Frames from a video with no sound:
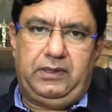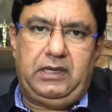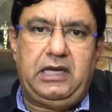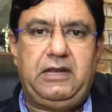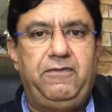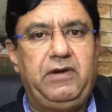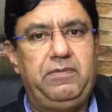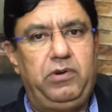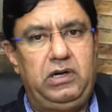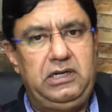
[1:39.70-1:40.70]
any
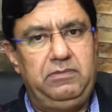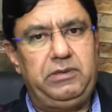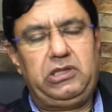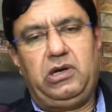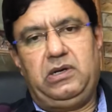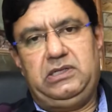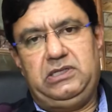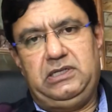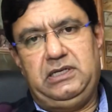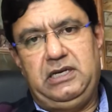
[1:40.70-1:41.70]
fibrotic
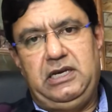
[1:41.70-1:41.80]
pathology,